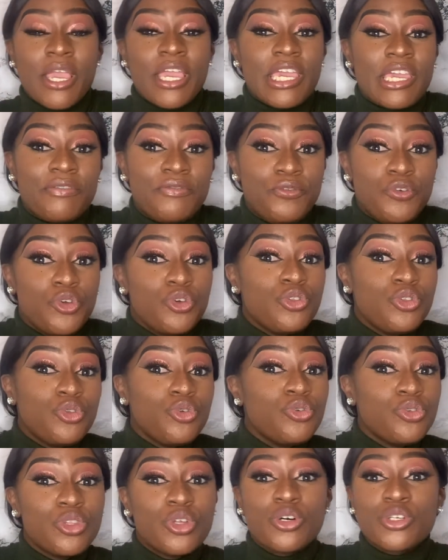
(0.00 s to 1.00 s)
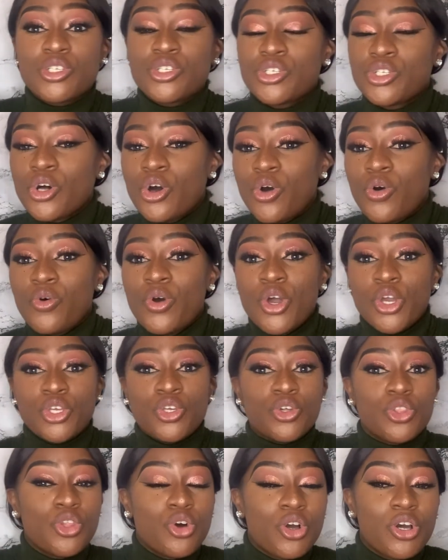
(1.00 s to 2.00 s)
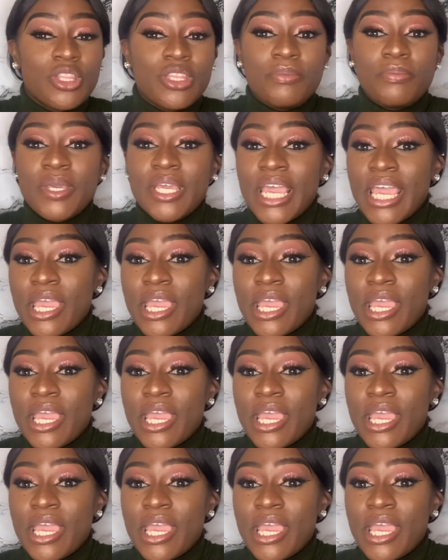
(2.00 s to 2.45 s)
If you do not sow, you're not going to be